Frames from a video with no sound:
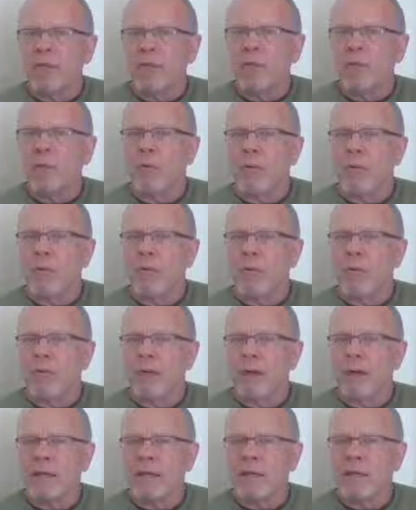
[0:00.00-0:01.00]
on the web, and
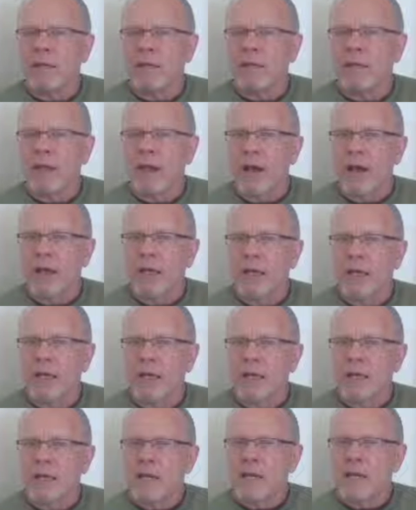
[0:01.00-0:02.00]
that is that